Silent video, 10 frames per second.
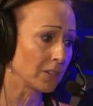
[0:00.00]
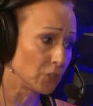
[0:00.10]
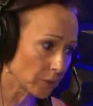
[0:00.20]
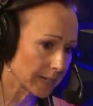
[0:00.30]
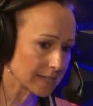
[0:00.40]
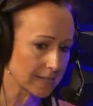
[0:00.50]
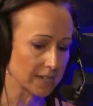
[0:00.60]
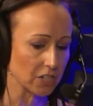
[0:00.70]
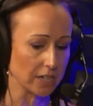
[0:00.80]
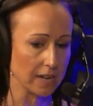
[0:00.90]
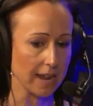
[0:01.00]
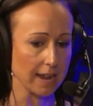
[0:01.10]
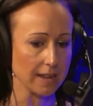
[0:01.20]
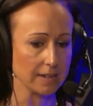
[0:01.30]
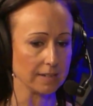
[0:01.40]
during a session,
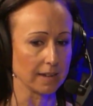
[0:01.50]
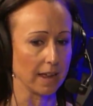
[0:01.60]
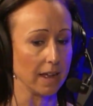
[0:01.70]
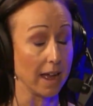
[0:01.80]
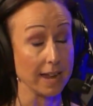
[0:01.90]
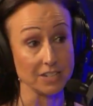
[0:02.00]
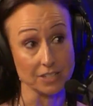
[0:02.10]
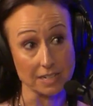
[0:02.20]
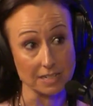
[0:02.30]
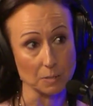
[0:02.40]
and I just need